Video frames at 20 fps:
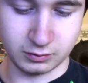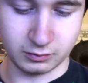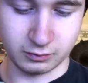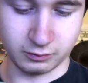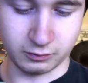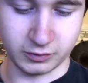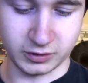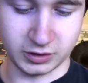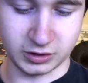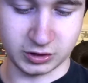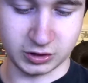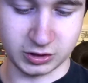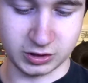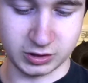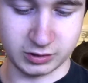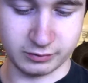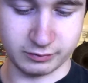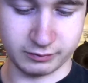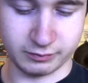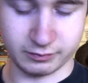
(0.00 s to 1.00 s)
which,
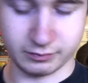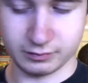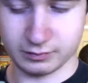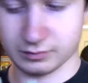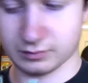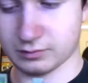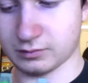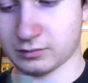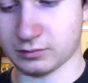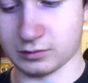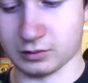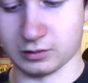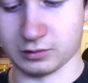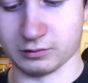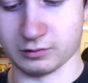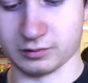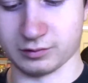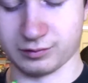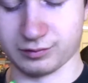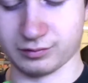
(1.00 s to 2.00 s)
you
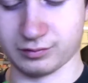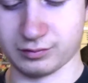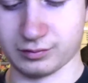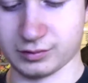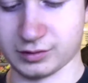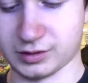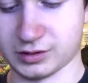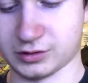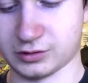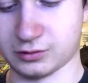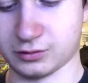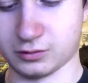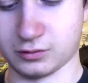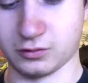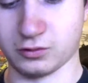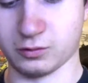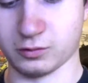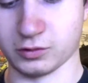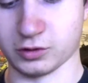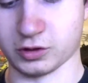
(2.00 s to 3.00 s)
know, it's not a
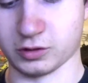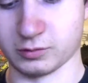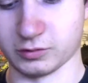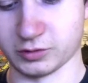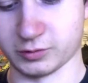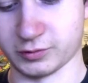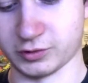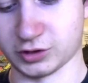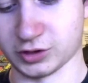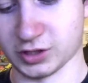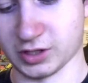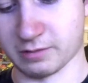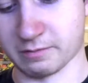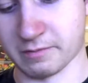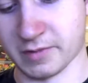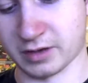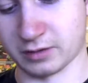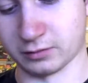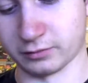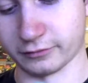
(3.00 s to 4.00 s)
normal accomplishment to get a
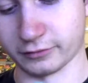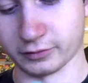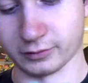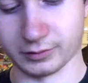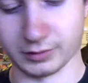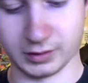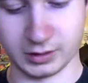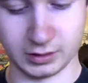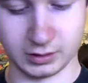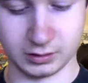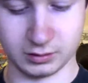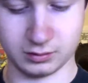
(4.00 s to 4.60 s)
medal for doing that.